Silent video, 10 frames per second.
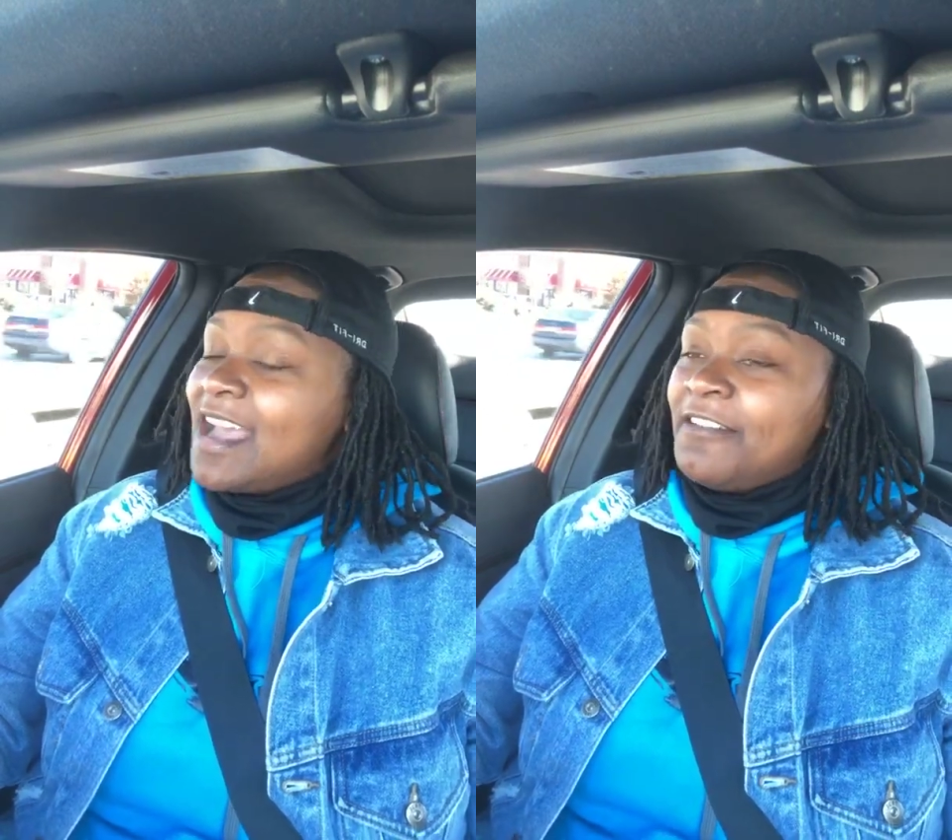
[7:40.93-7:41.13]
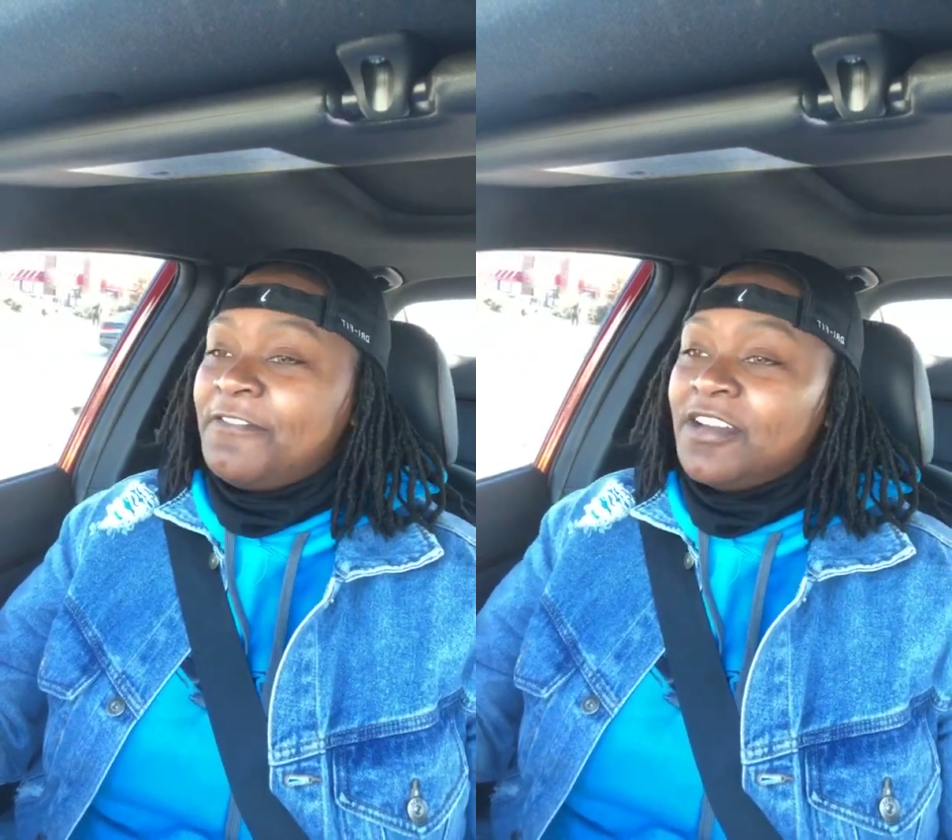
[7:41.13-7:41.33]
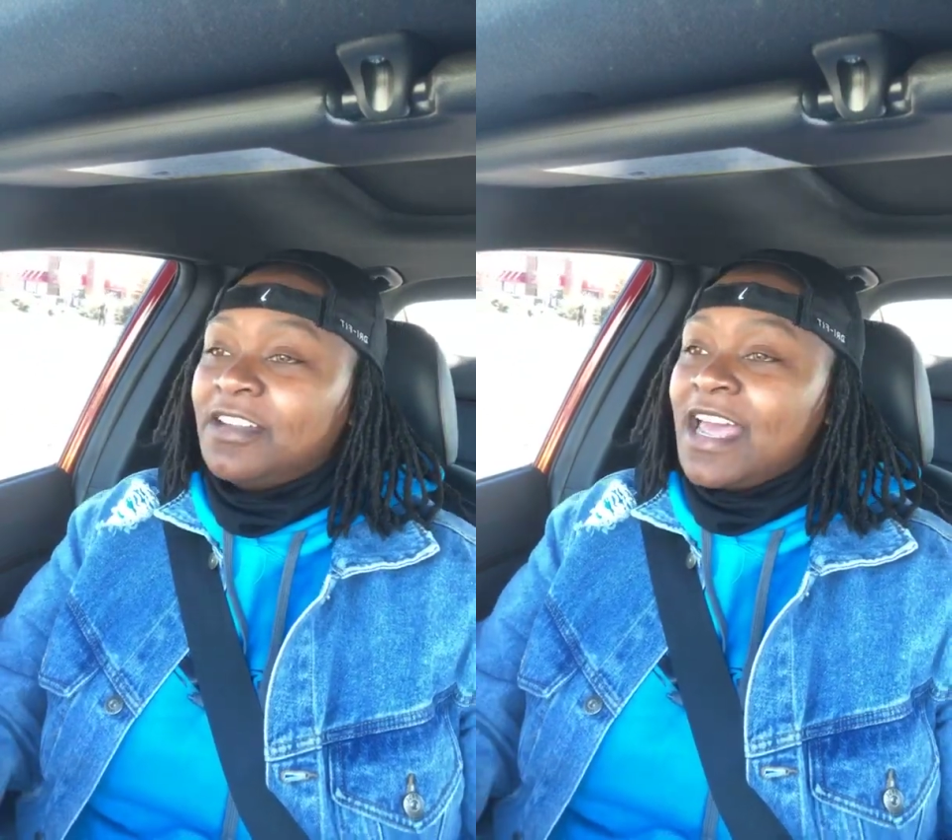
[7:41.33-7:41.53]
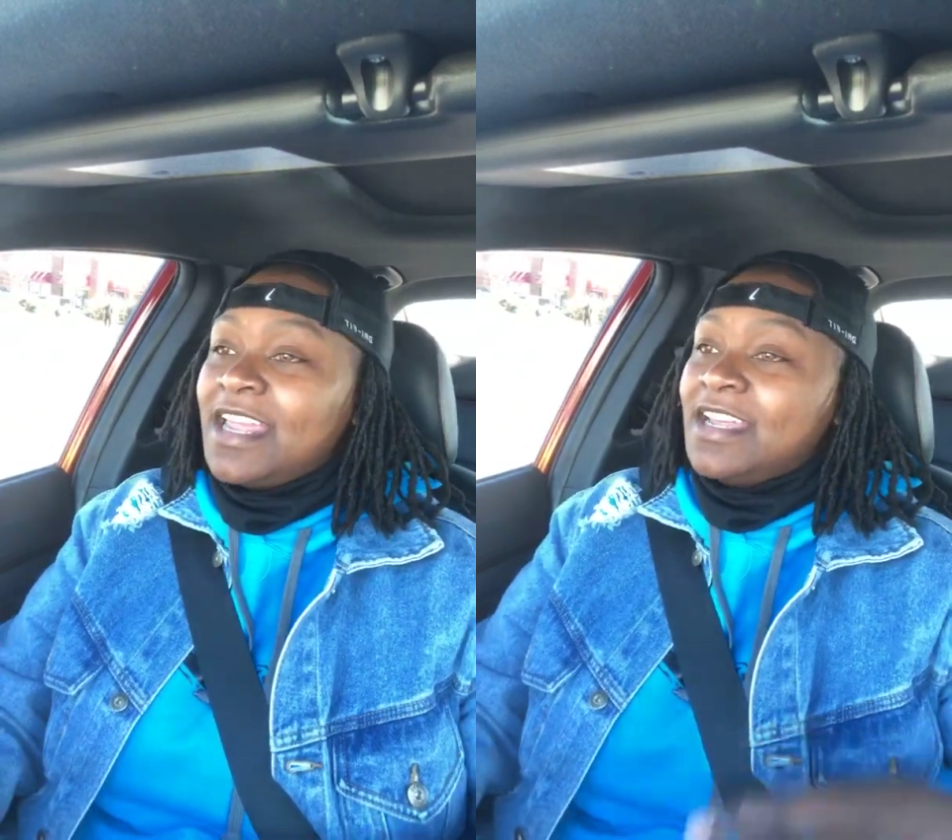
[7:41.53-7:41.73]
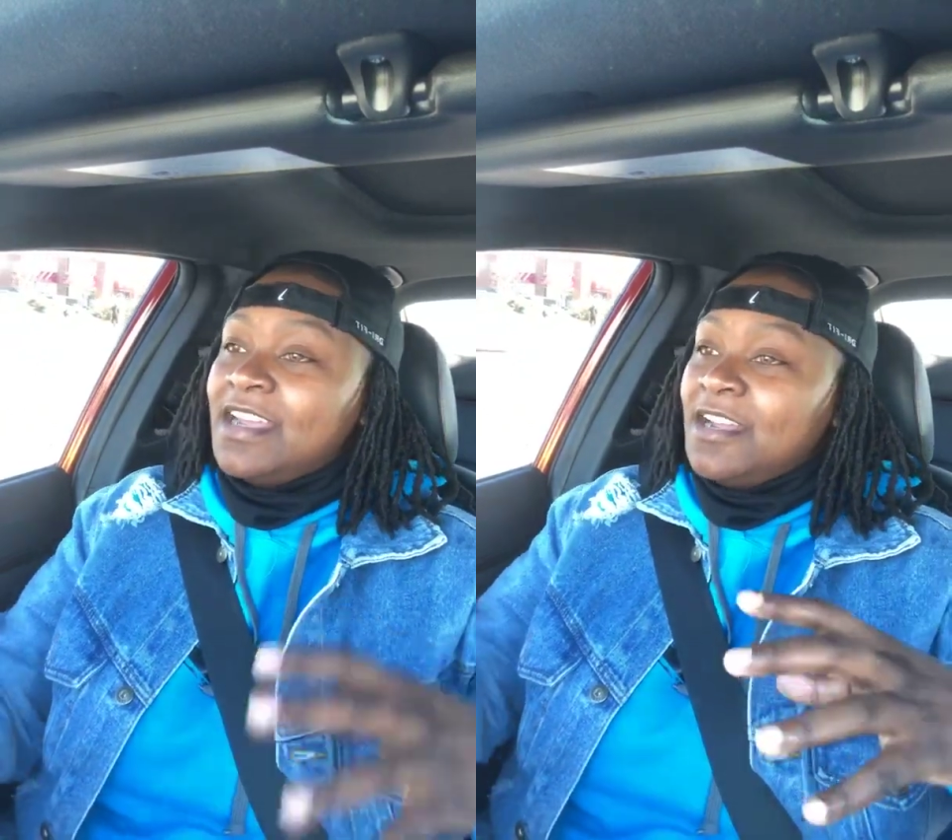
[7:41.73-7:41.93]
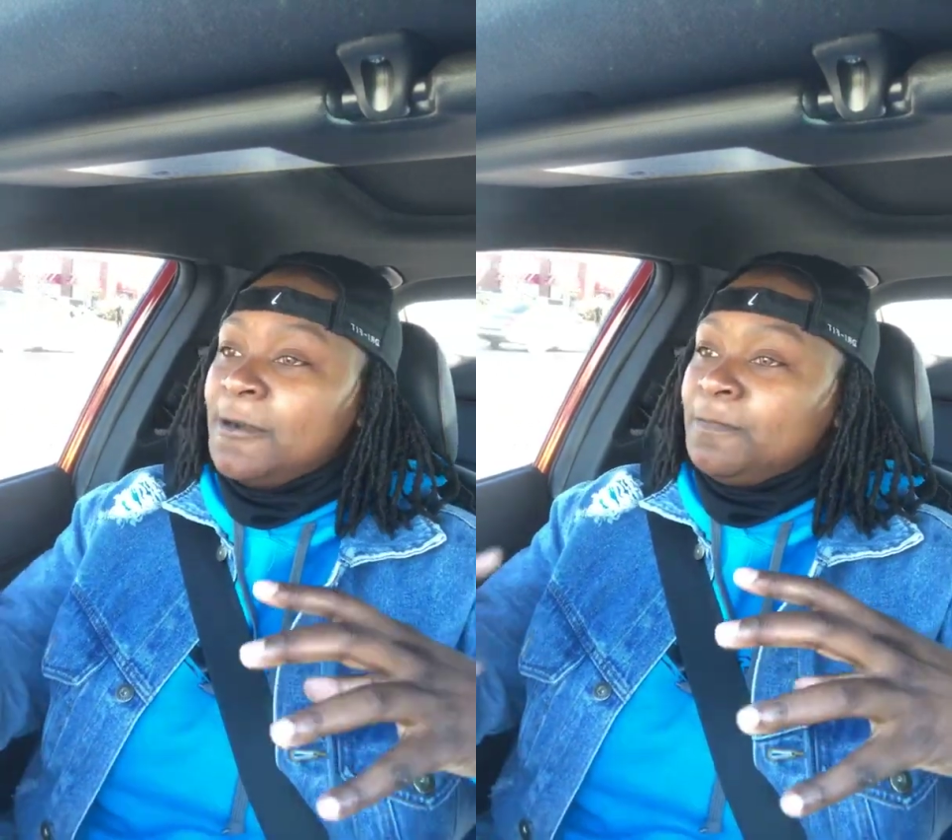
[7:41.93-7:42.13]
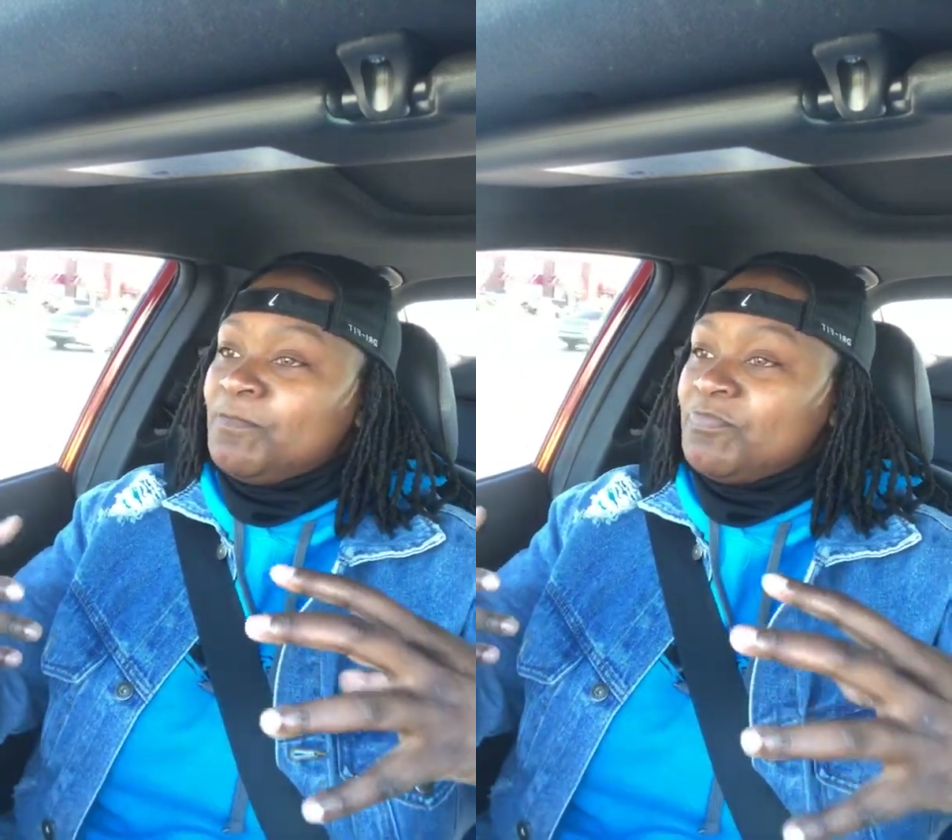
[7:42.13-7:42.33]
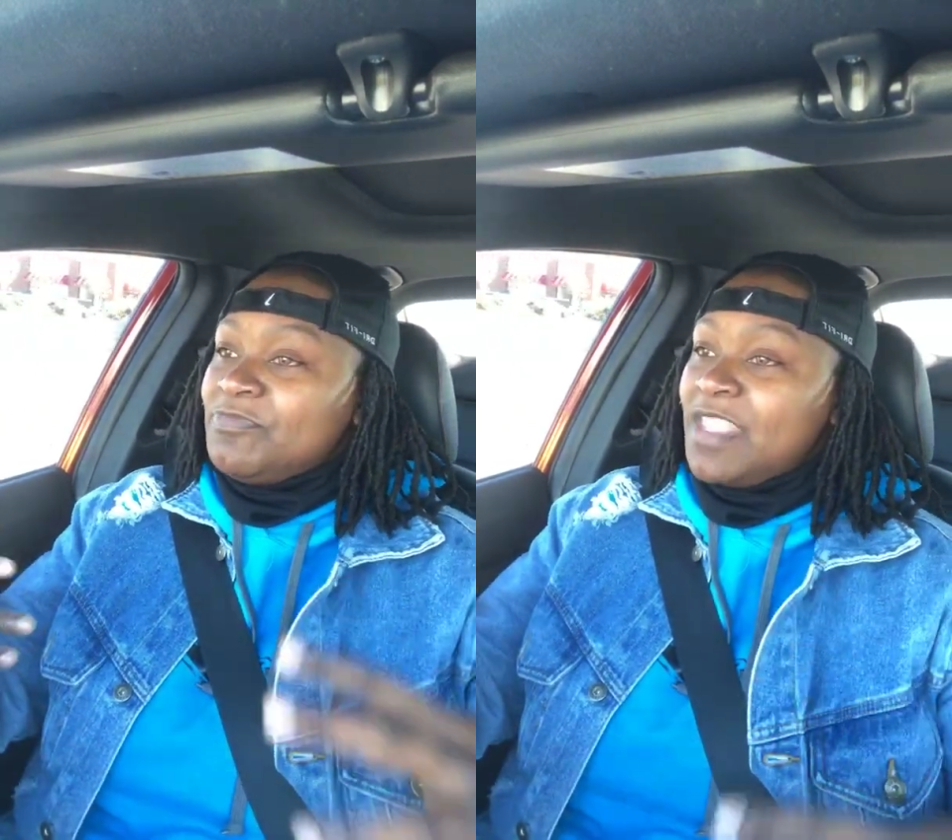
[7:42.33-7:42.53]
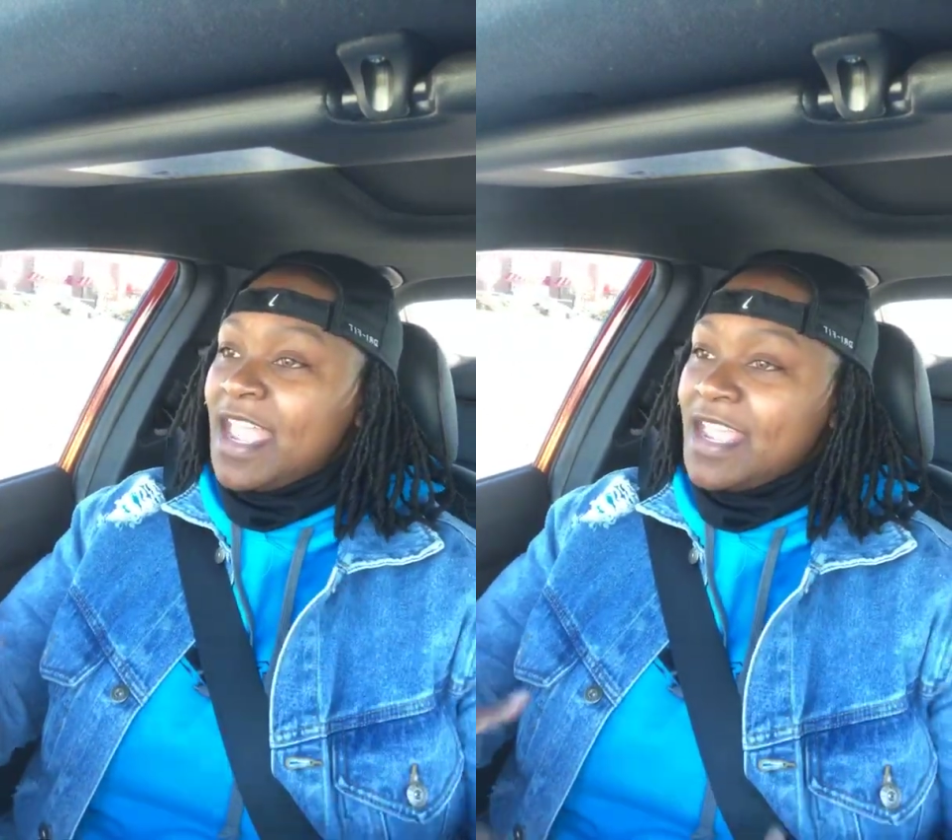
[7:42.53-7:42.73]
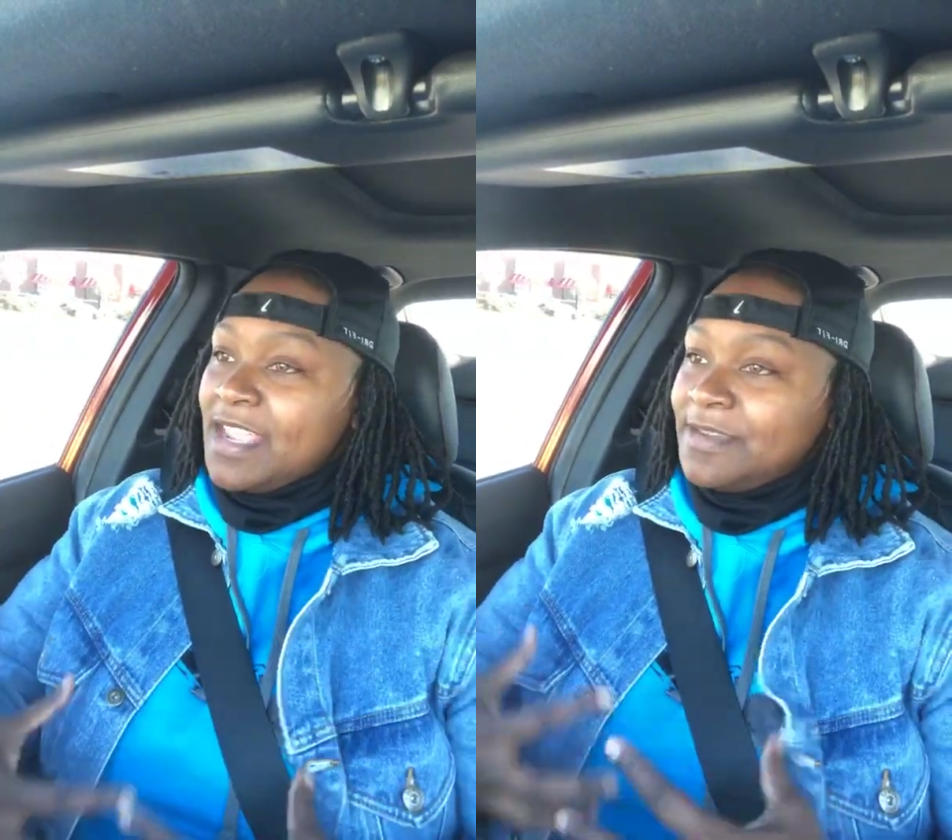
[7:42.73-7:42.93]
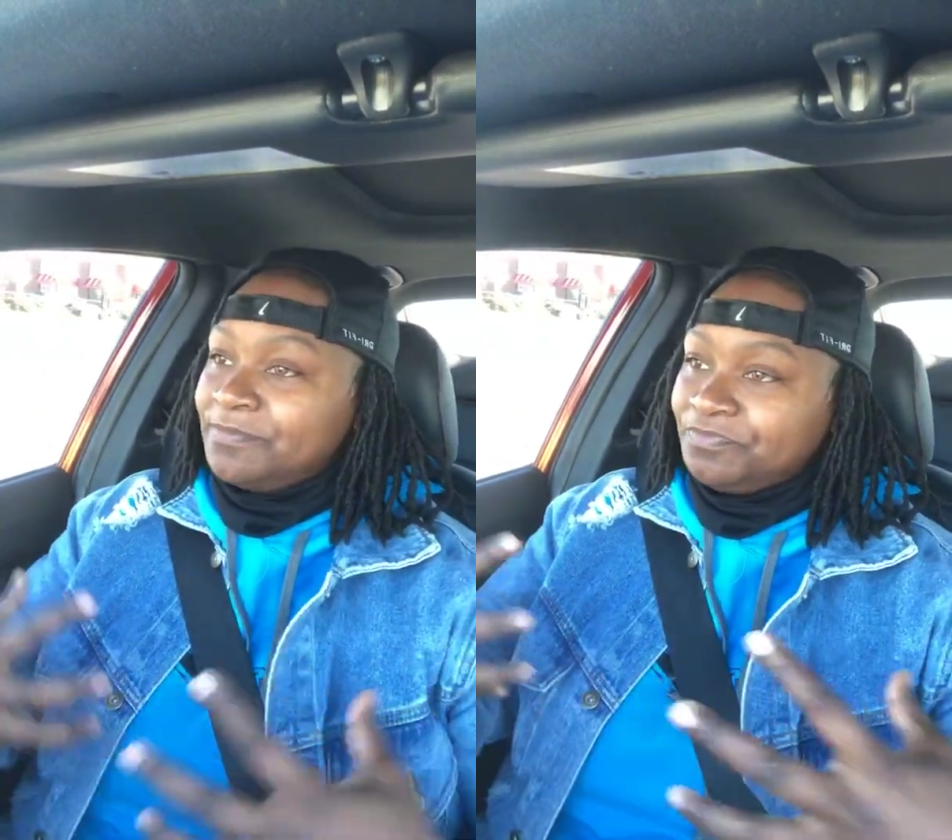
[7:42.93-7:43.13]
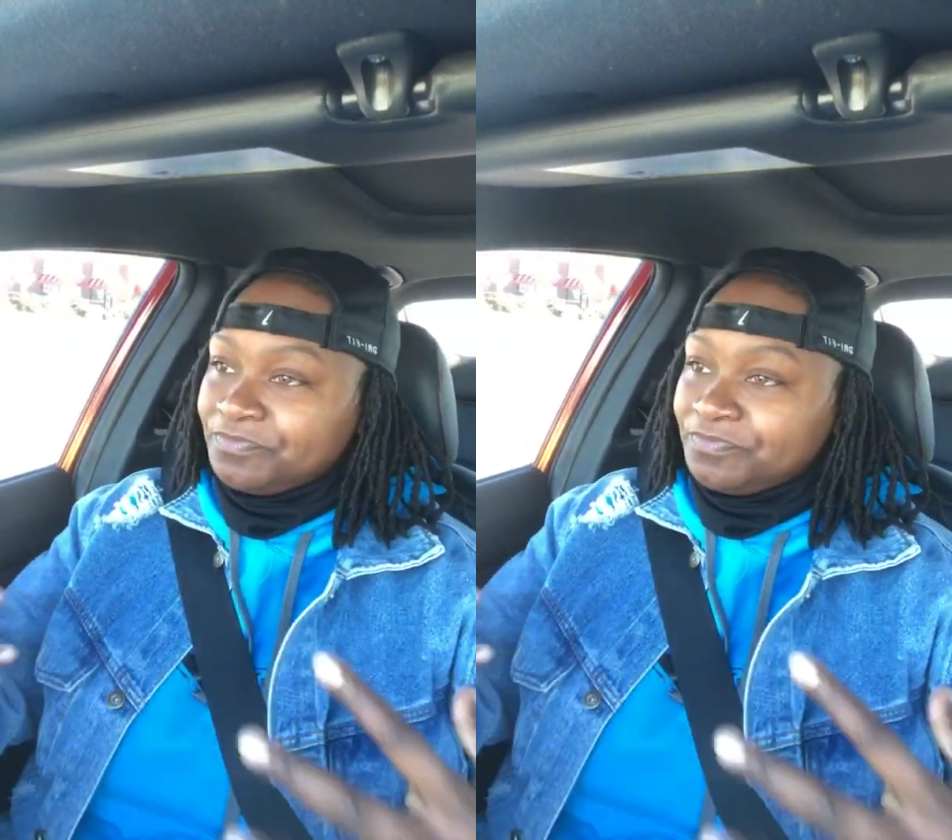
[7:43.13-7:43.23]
feel like they